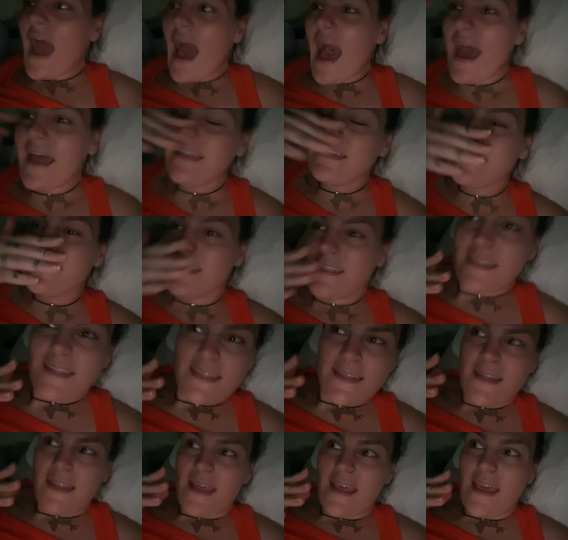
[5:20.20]
And
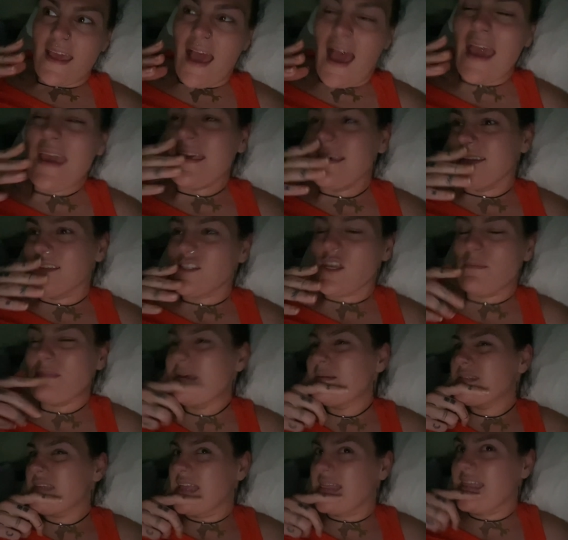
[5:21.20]
I
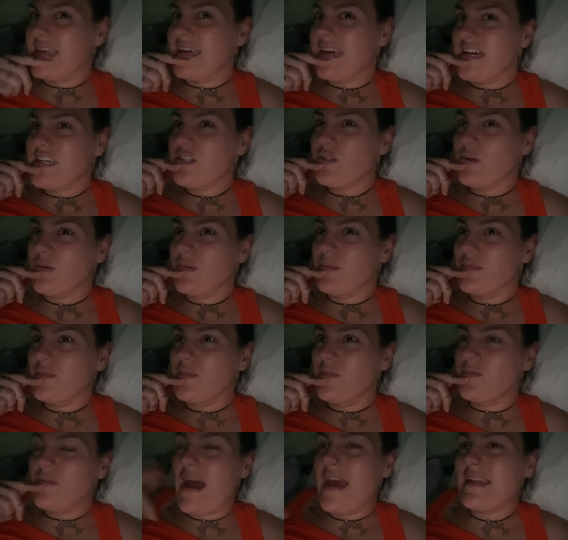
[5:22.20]
sometimes I think I should
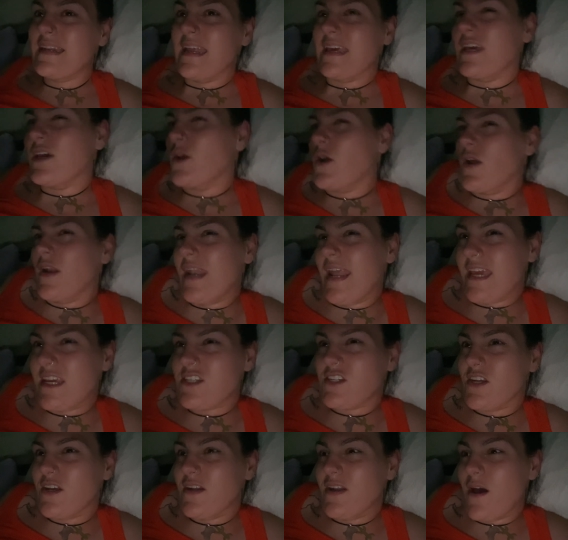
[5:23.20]
write like a
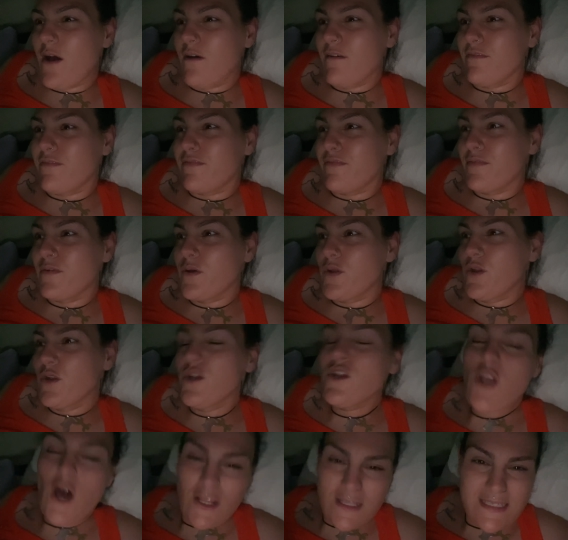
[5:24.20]
collection of
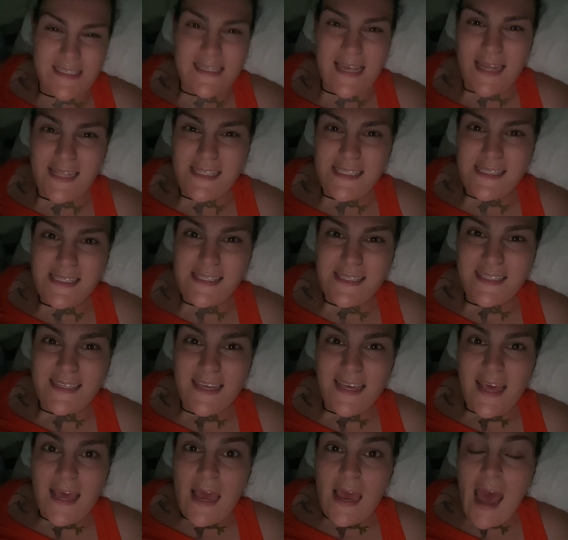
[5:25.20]
nonsense.
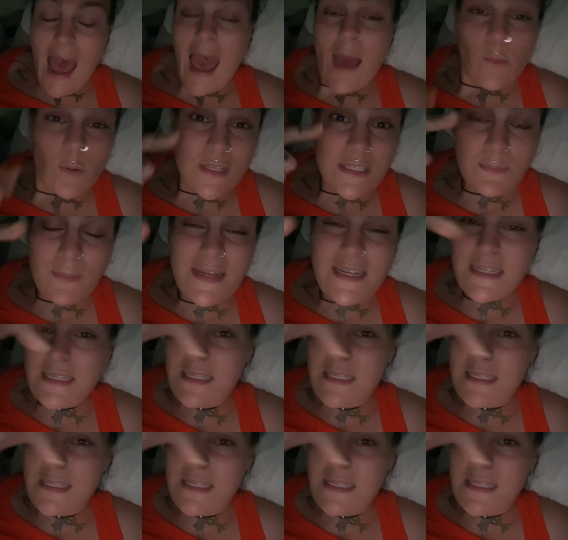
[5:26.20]
I once made a